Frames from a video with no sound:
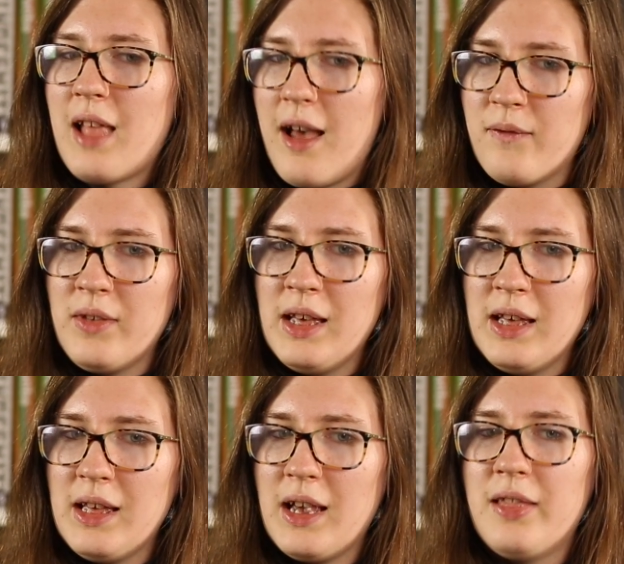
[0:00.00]

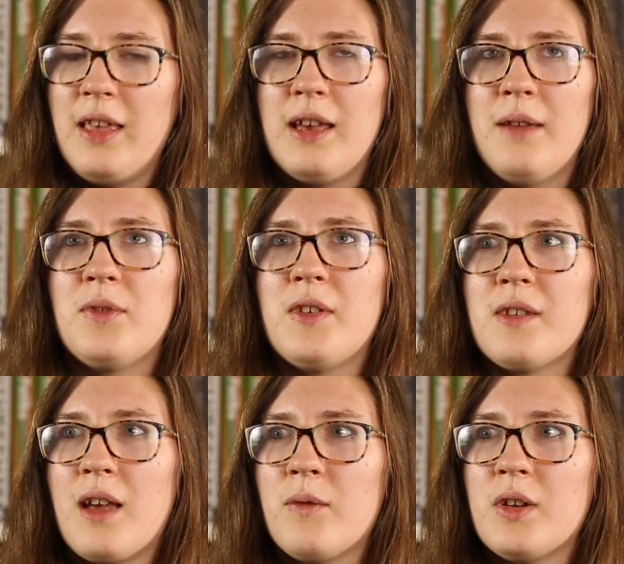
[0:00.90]
Latvia, I think I've
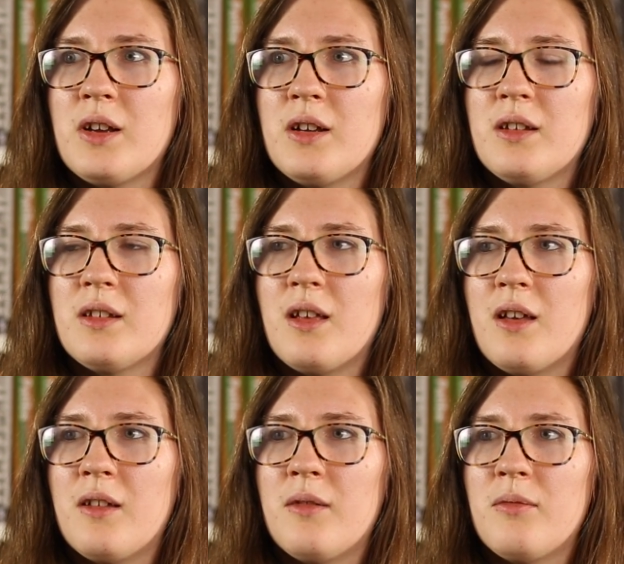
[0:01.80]
discovered
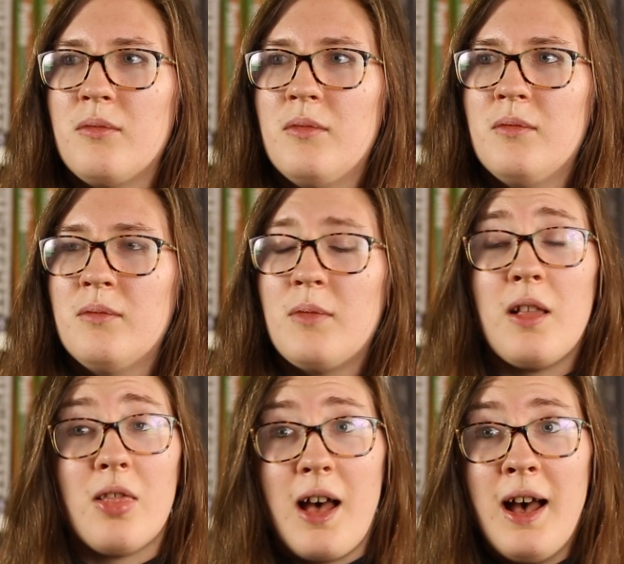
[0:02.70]

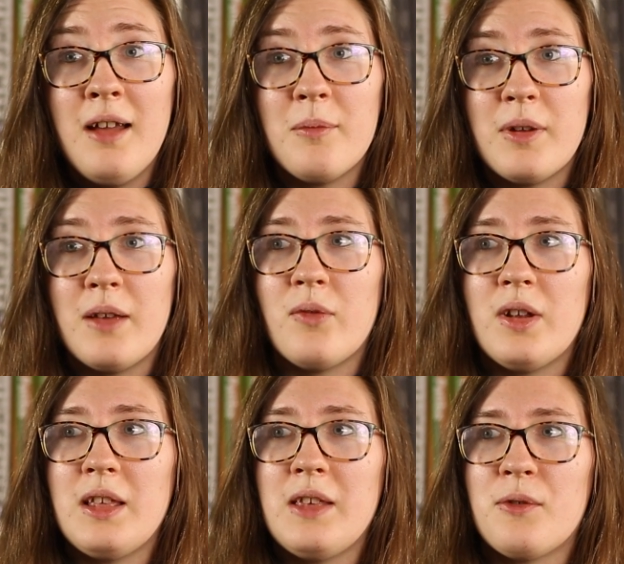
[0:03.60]
a lot, but I've
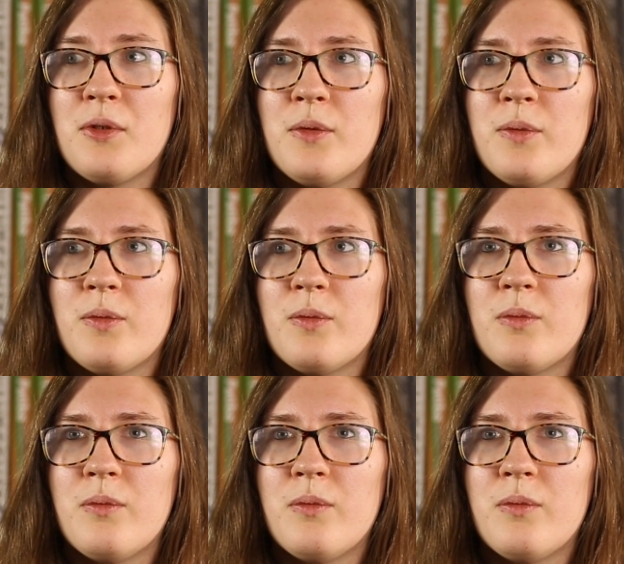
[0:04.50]
really sort of